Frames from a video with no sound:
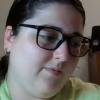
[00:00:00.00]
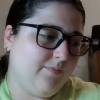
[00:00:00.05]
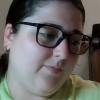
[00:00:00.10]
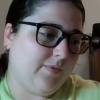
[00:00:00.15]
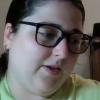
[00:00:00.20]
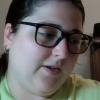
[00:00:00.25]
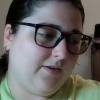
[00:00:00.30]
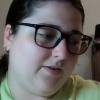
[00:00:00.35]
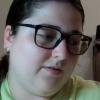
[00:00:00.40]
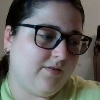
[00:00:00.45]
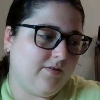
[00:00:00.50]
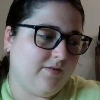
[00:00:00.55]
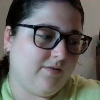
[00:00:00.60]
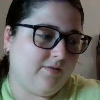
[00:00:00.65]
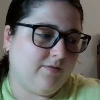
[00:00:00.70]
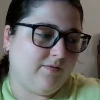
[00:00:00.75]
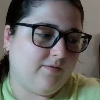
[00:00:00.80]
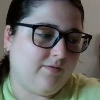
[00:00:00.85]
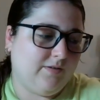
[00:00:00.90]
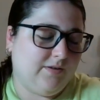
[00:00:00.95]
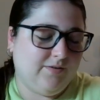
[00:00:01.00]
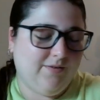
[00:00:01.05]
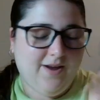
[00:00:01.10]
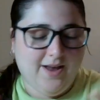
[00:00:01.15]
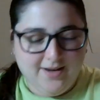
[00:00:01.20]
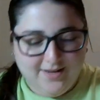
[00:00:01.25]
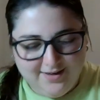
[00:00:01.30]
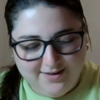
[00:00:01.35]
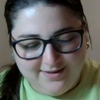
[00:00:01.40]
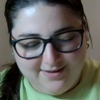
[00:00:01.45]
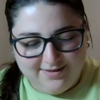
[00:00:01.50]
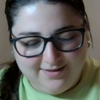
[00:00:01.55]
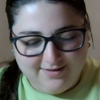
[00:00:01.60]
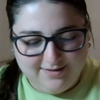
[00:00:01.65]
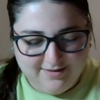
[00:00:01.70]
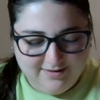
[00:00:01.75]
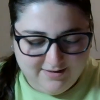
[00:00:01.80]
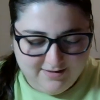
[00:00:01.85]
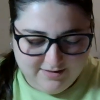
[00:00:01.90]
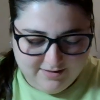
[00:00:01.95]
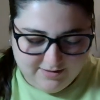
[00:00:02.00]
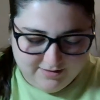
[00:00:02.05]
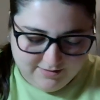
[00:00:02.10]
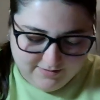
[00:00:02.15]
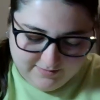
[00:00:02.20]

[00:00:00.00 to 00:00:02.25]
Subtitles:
But we write it, so